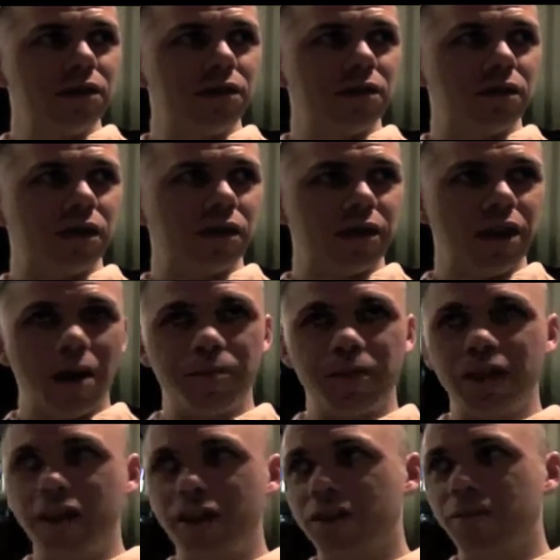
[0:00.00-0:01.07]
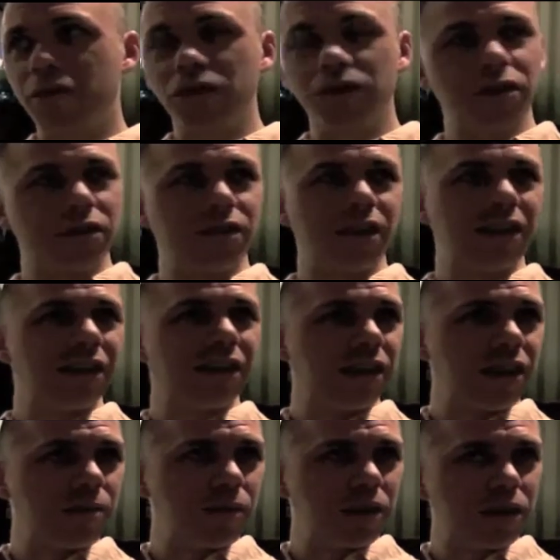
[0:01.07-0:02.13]
uh, not being in the music scene
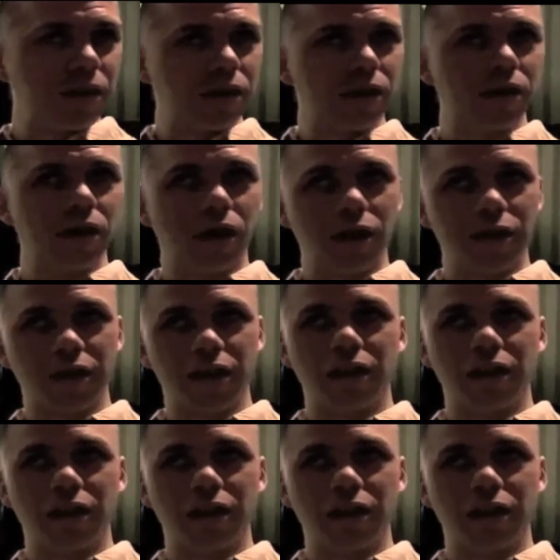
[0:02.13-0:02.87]
gave me, I think,